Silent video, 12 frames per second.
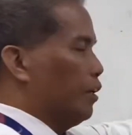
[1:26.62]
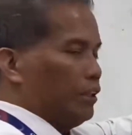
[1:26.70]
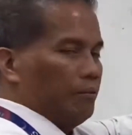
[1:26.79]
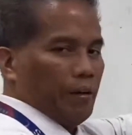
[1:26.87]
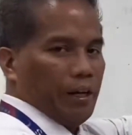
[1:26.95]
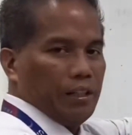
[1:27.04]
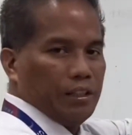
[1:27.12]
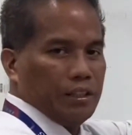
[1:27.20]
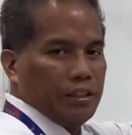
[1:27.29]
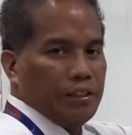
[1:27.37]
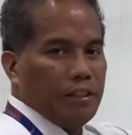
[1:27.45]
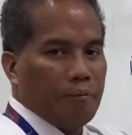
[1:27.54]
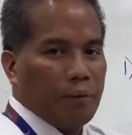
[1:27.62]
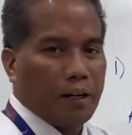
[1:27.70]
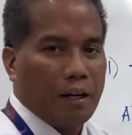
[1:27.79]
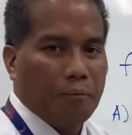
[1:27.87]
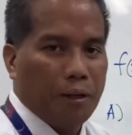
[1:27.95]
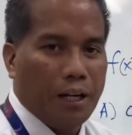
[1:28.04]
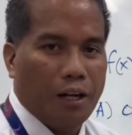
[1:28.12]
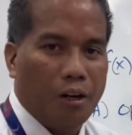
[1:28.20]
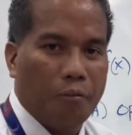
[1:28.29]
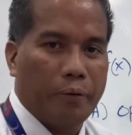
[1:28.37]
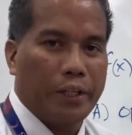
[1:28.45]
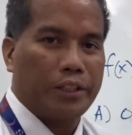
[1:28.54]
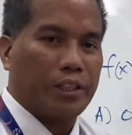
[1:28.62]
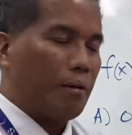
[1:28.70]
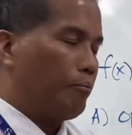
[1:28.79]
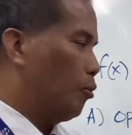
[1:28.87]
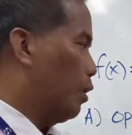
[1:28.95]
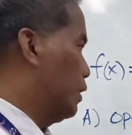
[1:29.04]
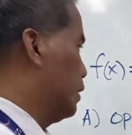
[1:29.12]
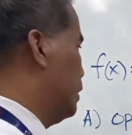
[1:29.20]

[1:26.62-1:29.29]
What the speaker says: it means the parabola opens upward.